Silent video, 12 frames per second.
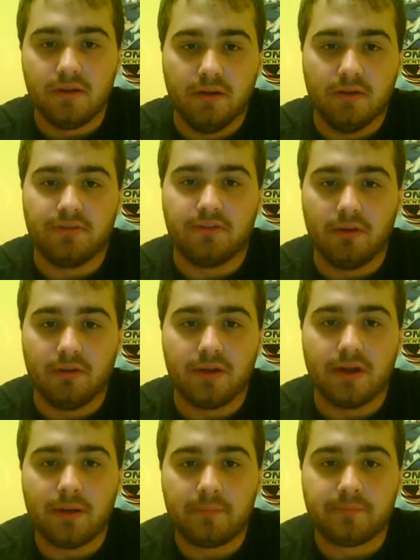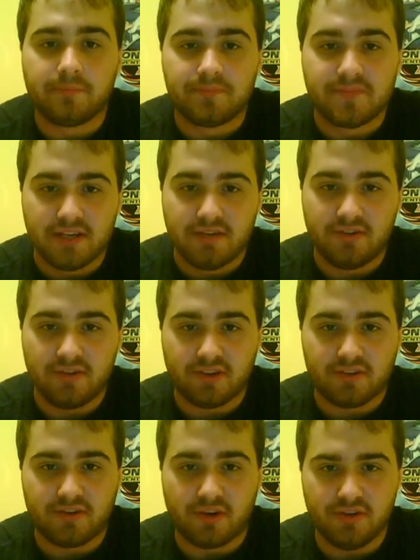And so yeah, since I
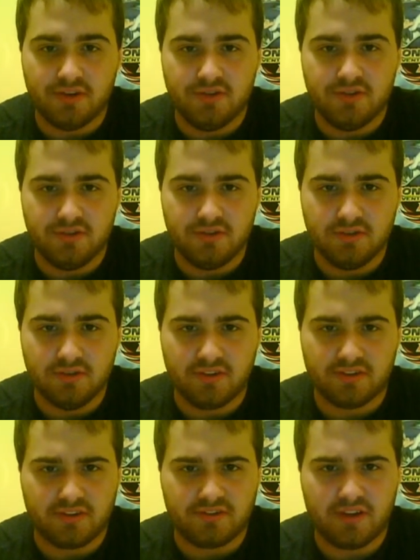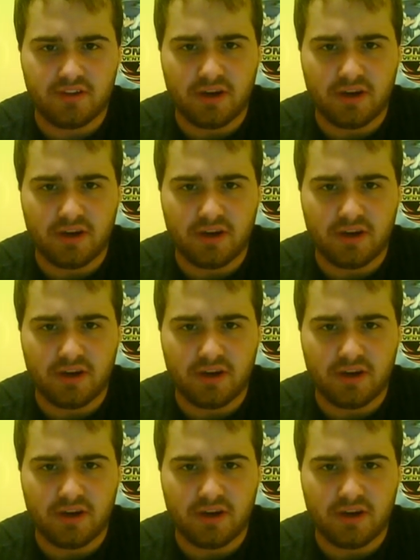said